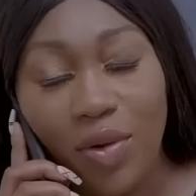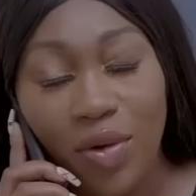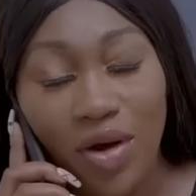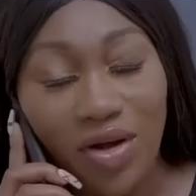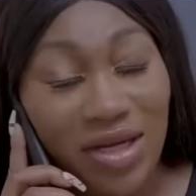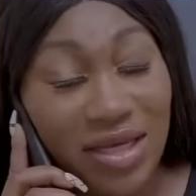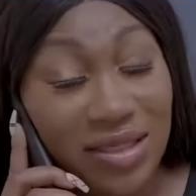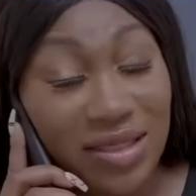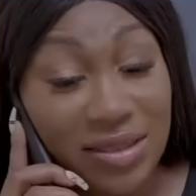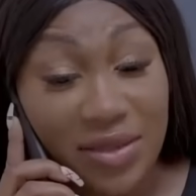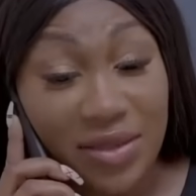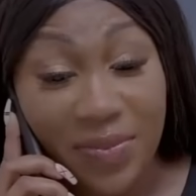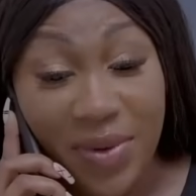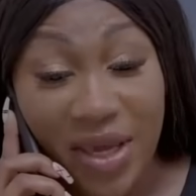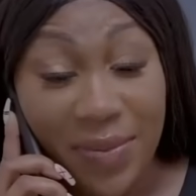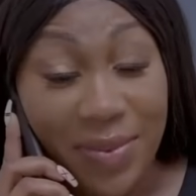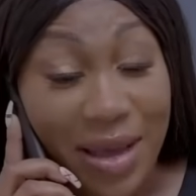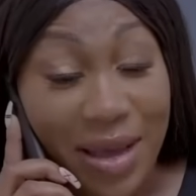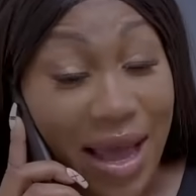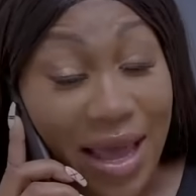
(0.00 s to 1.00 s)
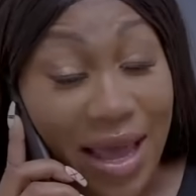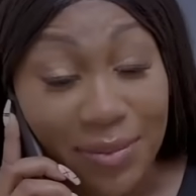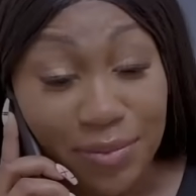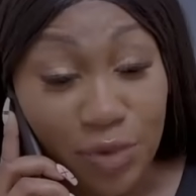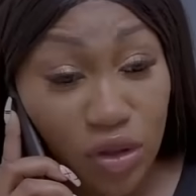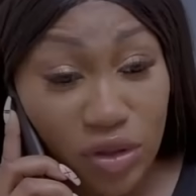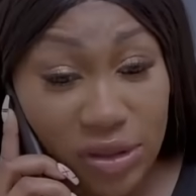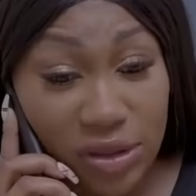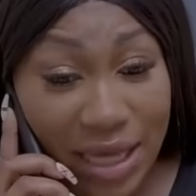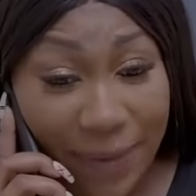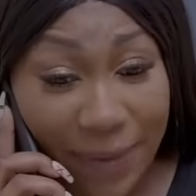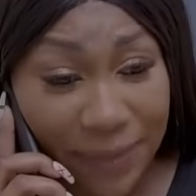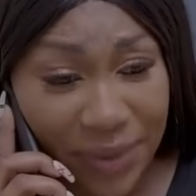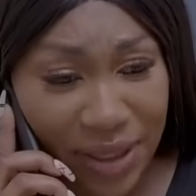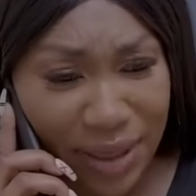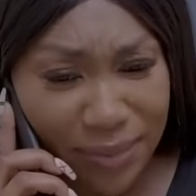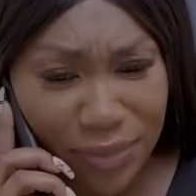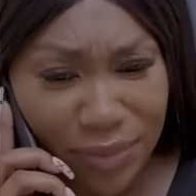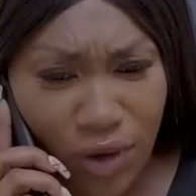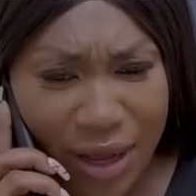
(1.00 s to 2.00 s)
Honestly, babe, I am not
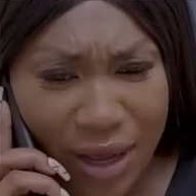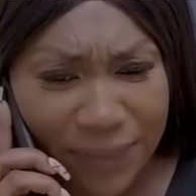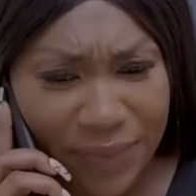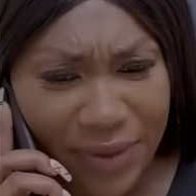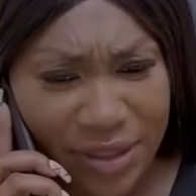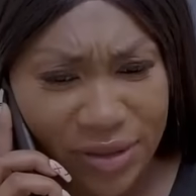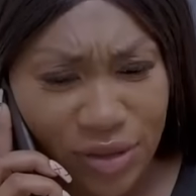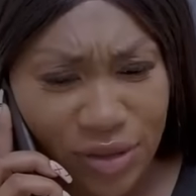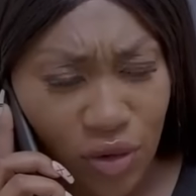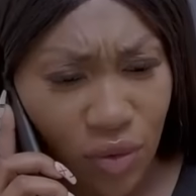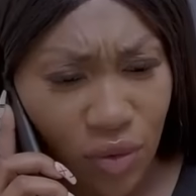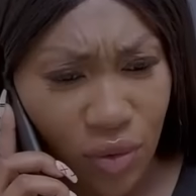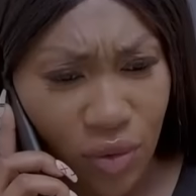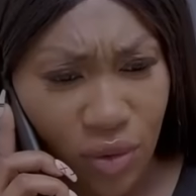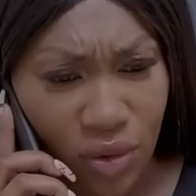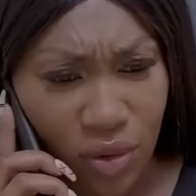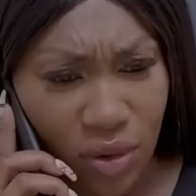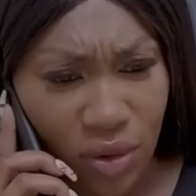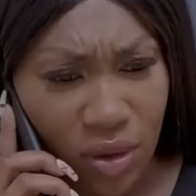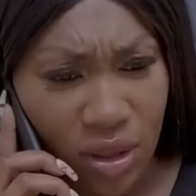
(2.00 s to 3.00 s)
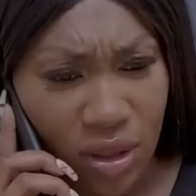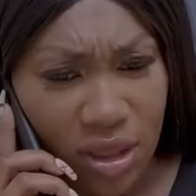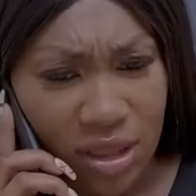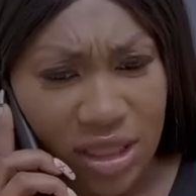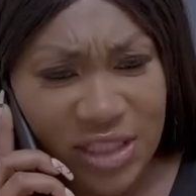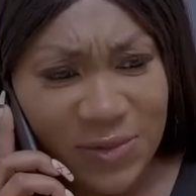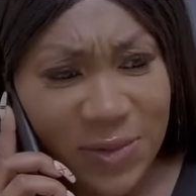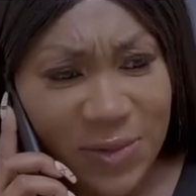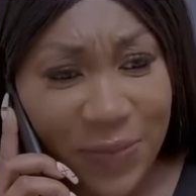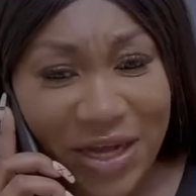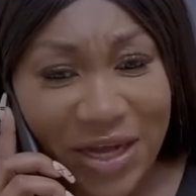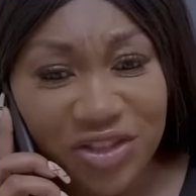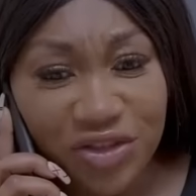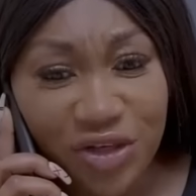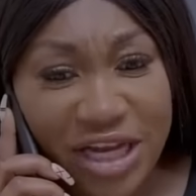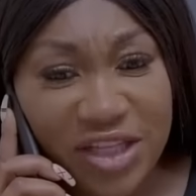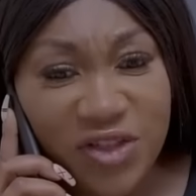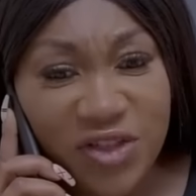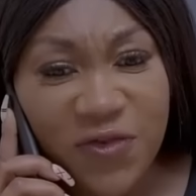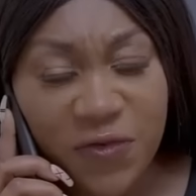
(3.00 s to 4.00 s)
happy. I'm not happy at all. These people are
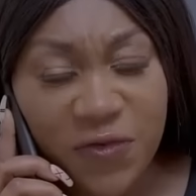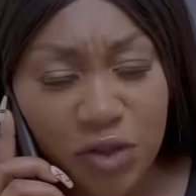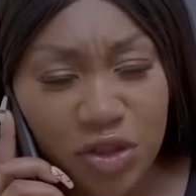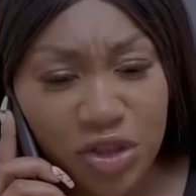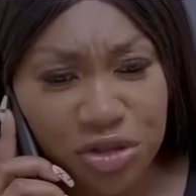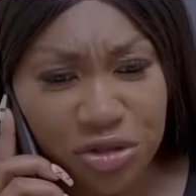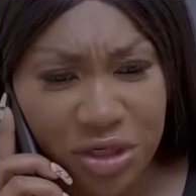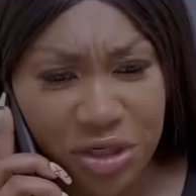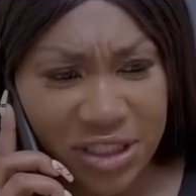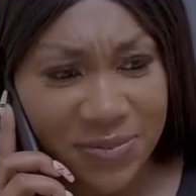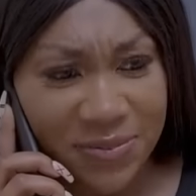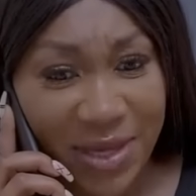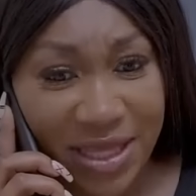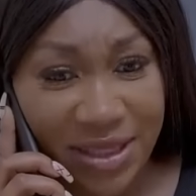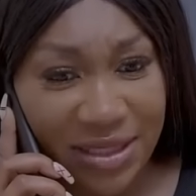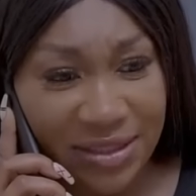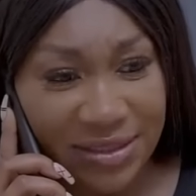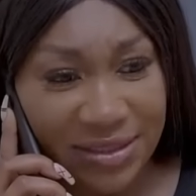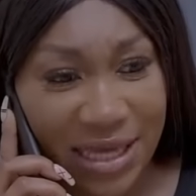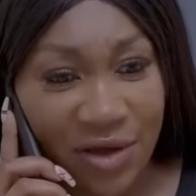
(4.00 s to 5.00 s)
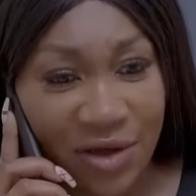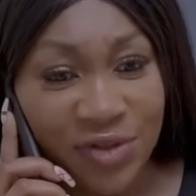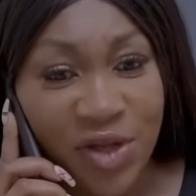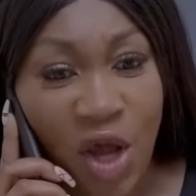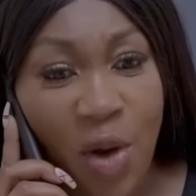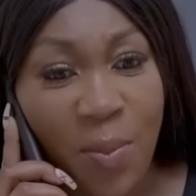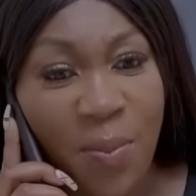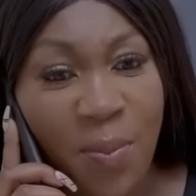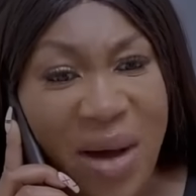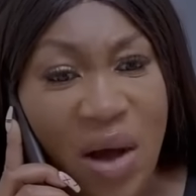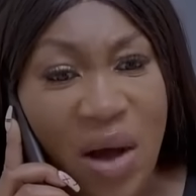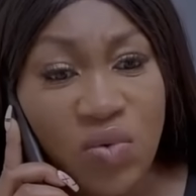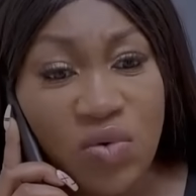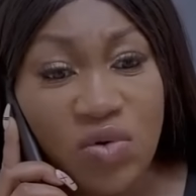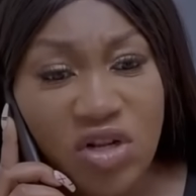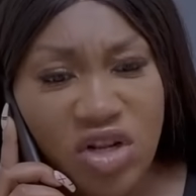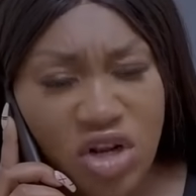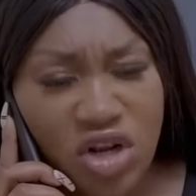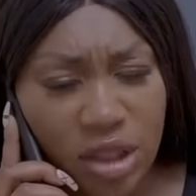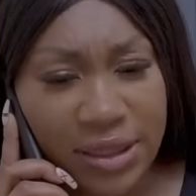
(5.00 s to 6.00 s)
trying to frustrate me in this house, but I
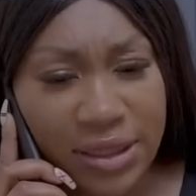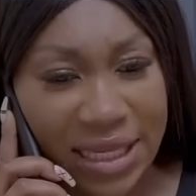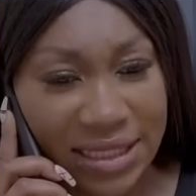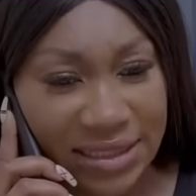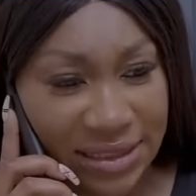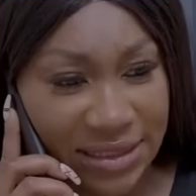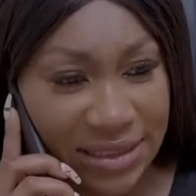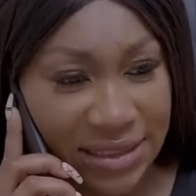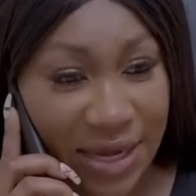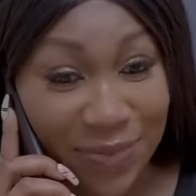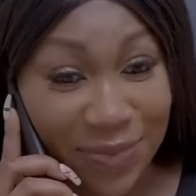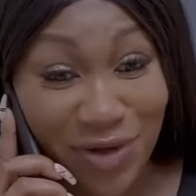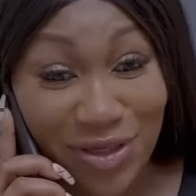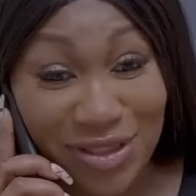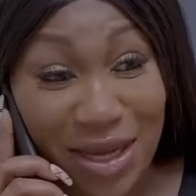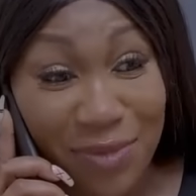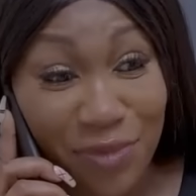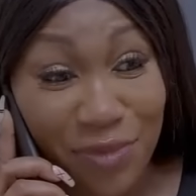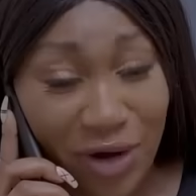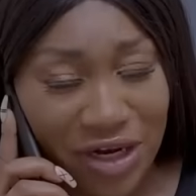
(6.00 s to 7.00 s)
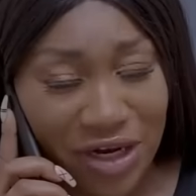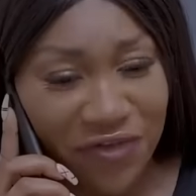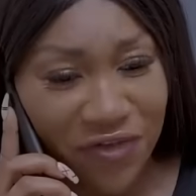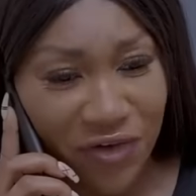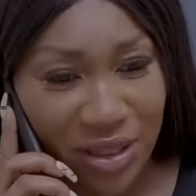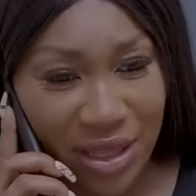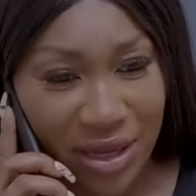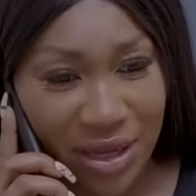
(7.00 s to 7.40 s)
will not let it happen because I'm ready for